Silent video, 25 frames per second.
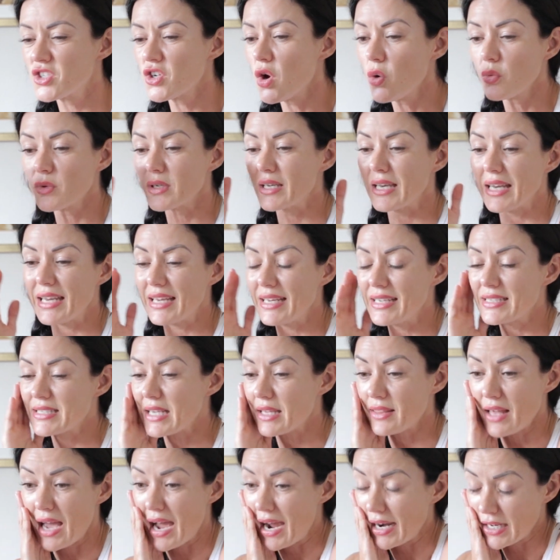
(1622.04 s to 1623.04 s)
don't need
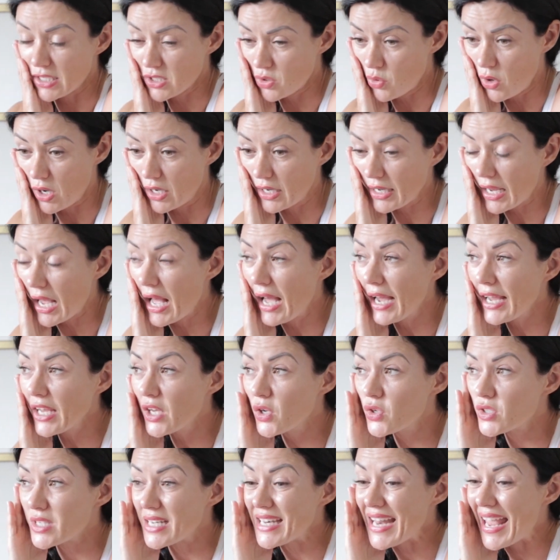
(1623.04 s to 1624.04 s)
the hack squat. Like I
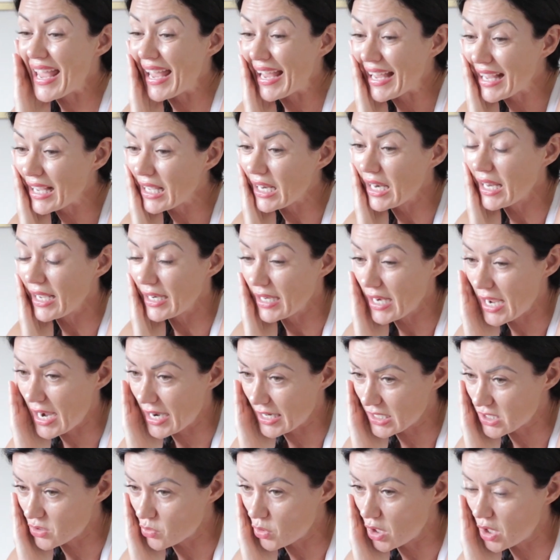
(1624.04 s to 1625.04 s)
use an incline
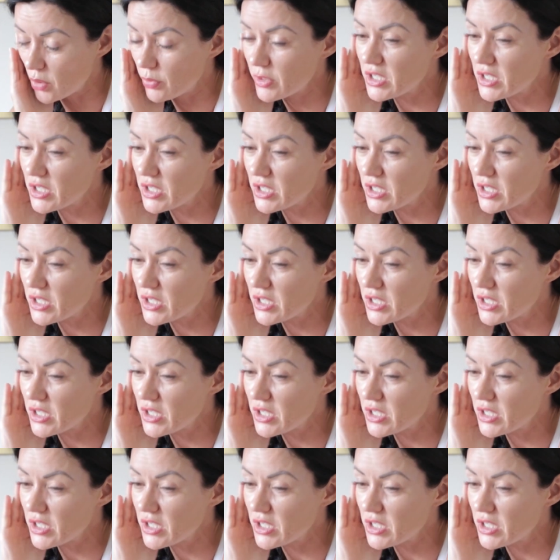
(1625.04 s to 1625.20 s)
hack squat,